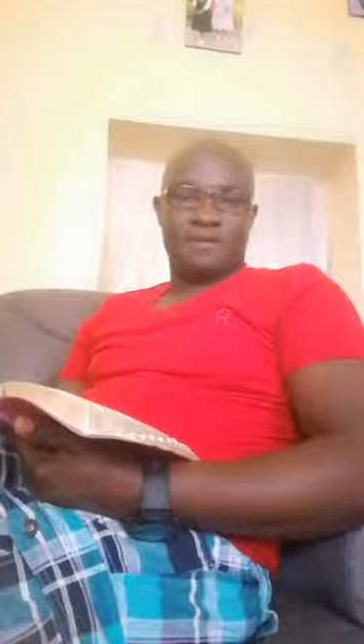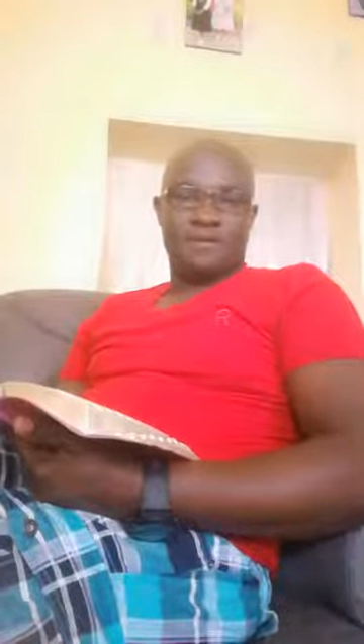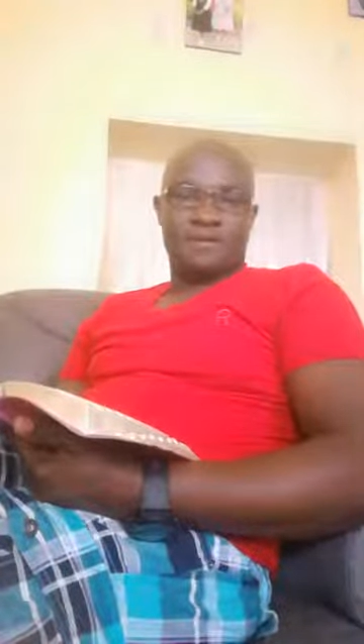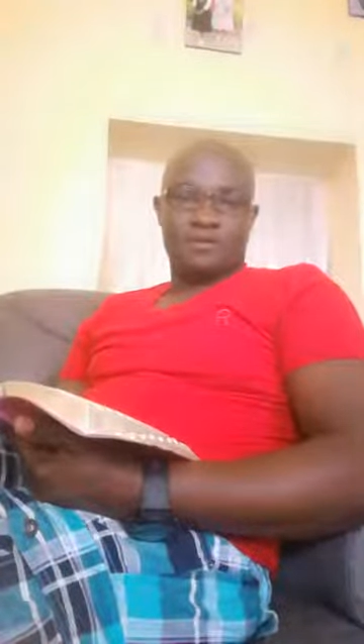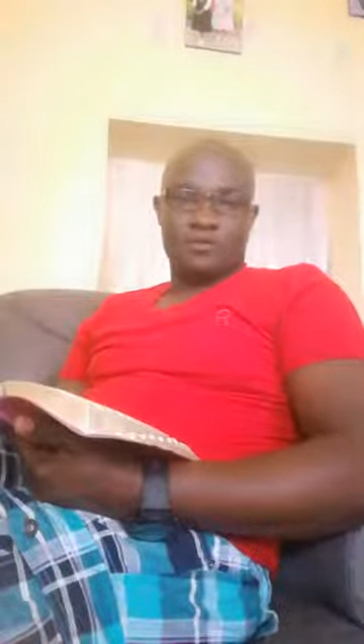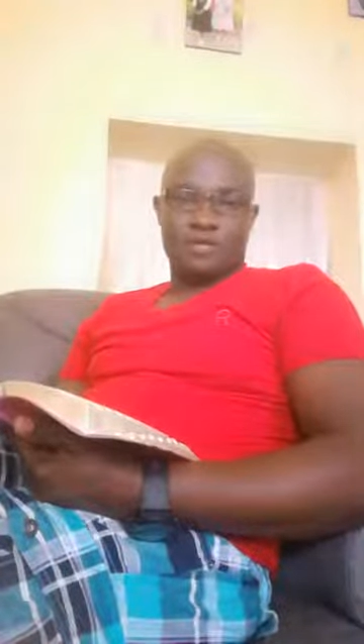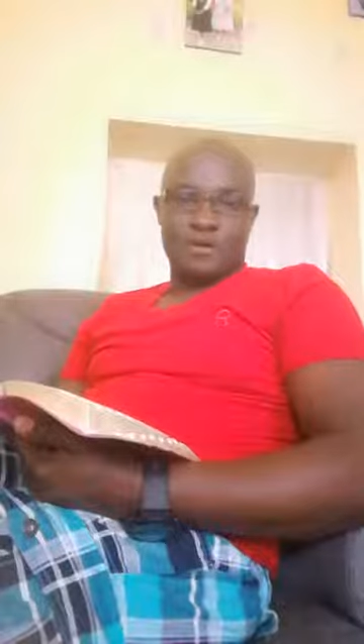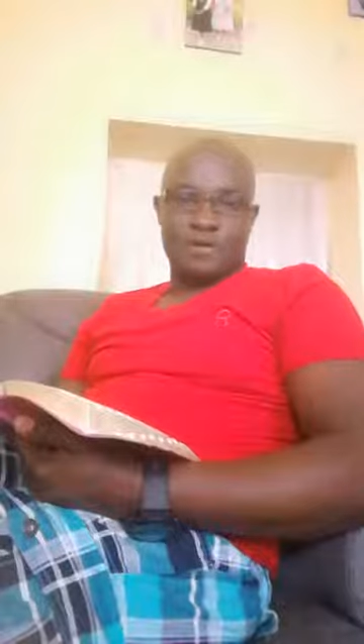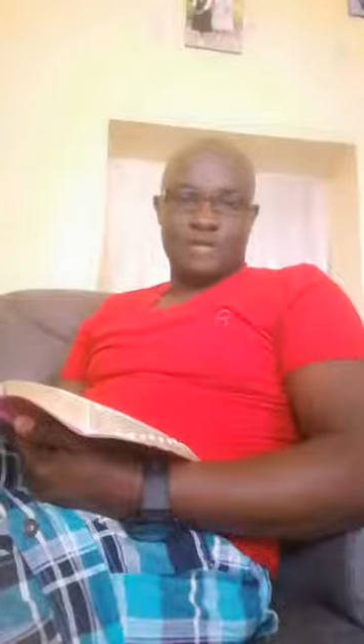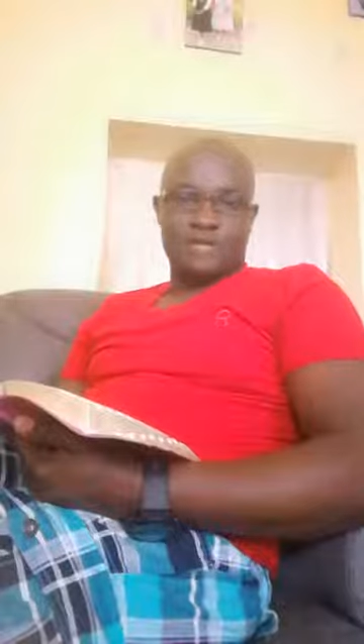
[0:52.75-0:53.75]
and the
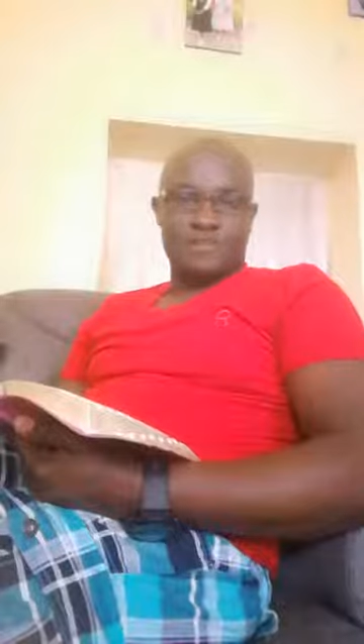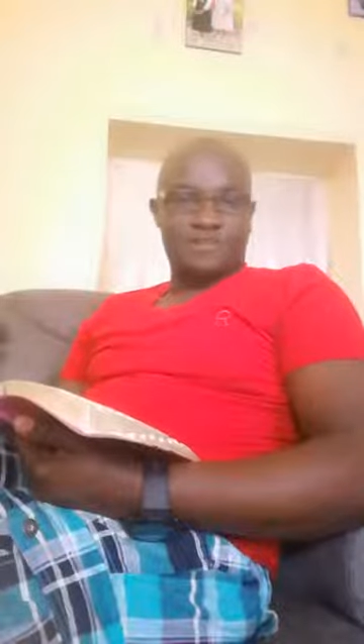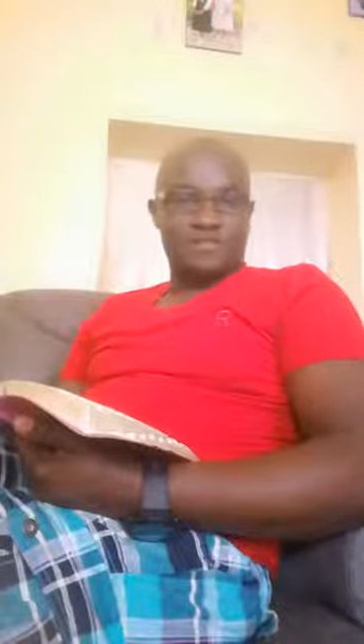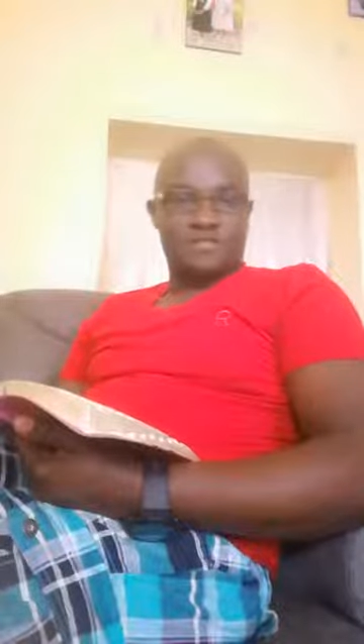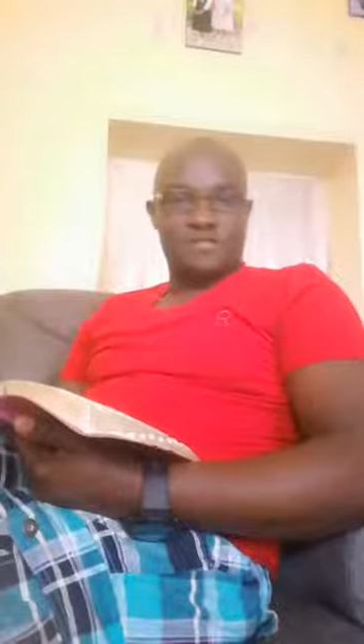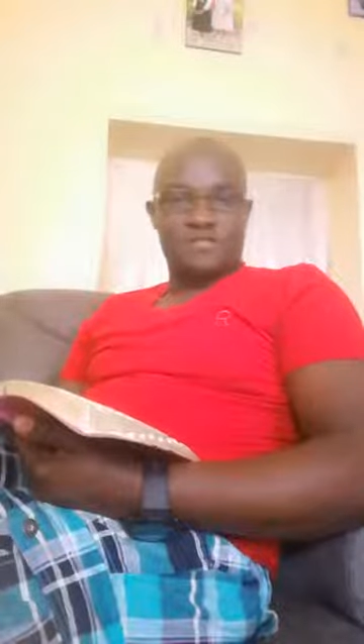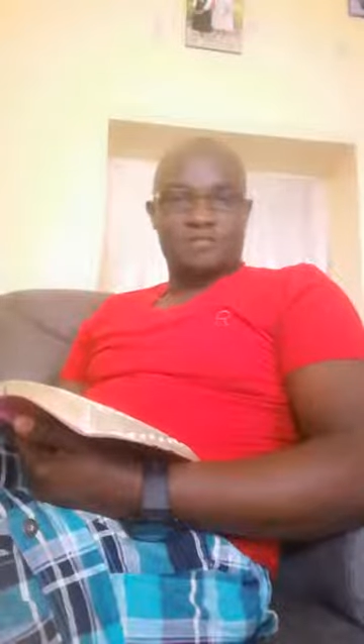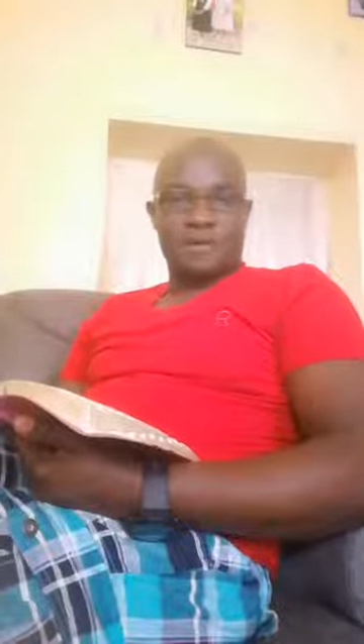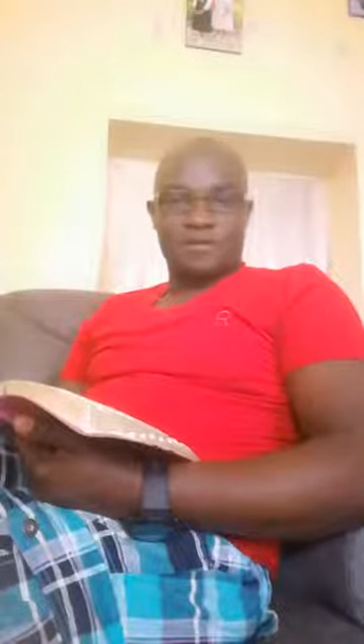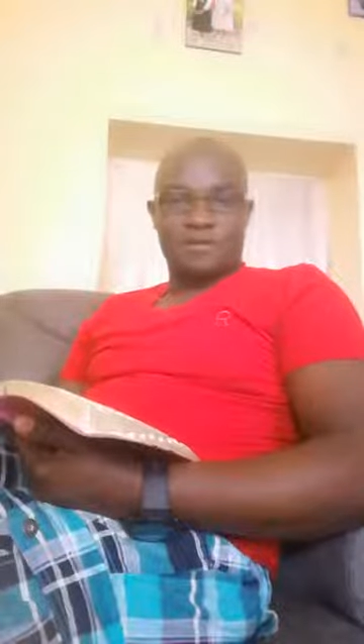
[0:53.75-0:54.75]
Judah were in captivity
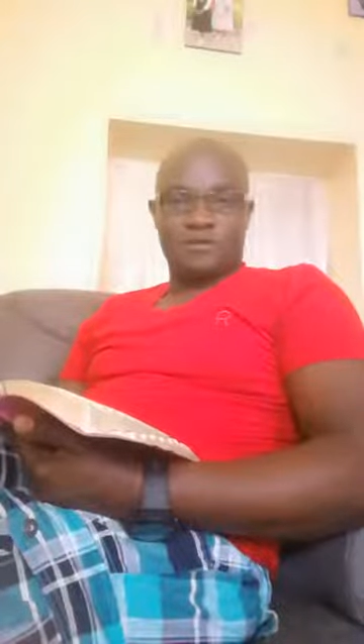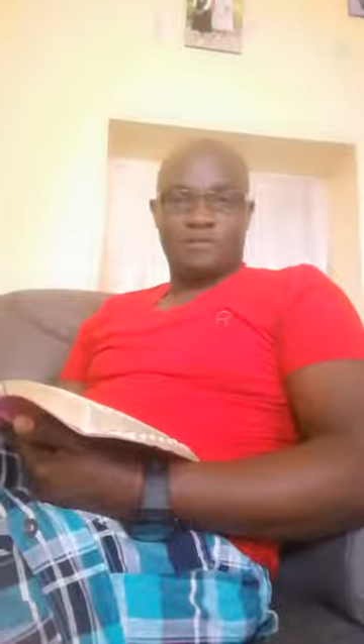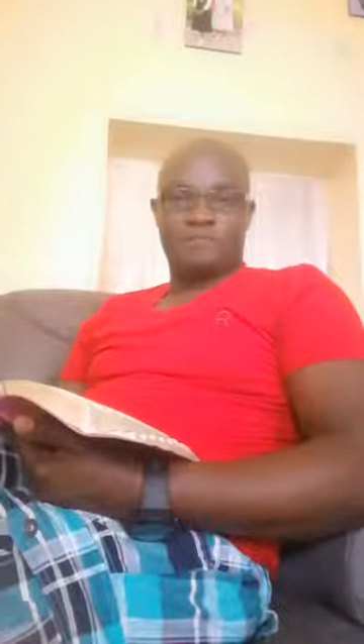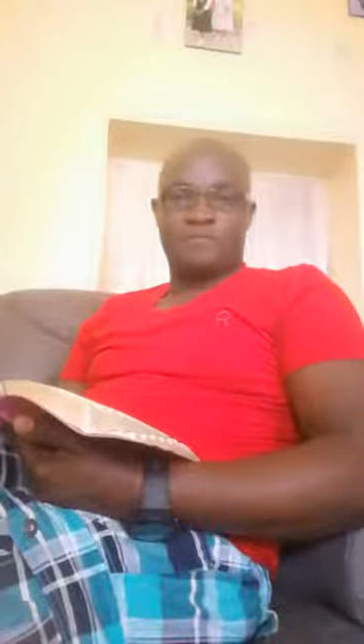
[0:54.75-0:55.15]
in Babylon.